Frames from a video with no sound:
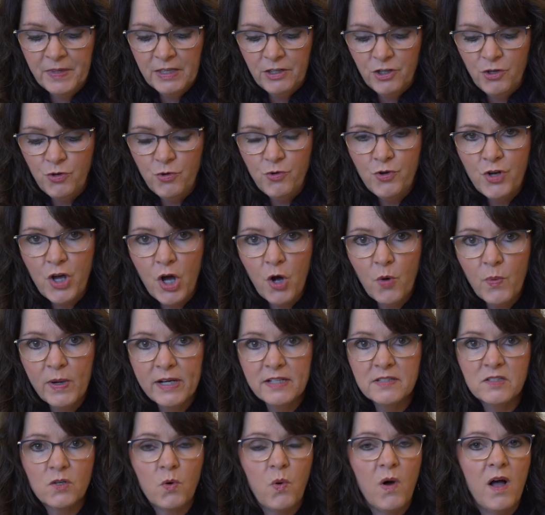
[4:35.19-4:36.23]
You know what
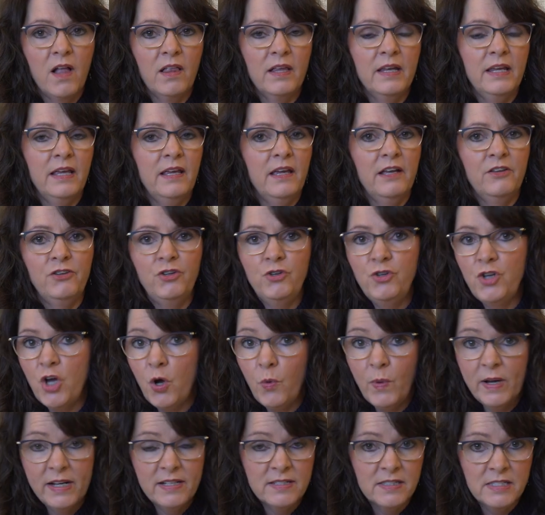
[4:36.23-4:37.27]
is quality and you know
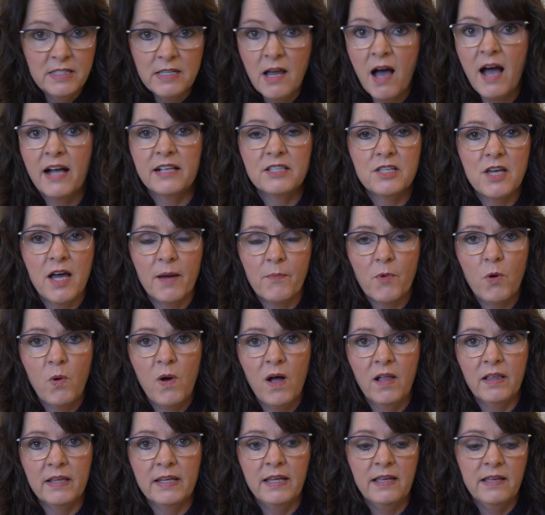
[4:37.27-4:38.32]
what is not top
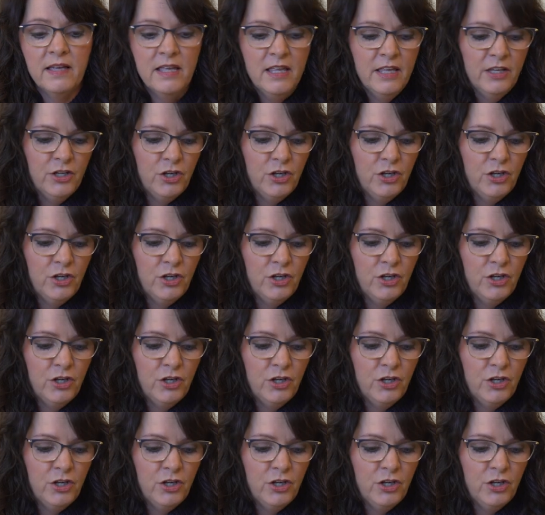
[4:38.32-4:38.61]
quality.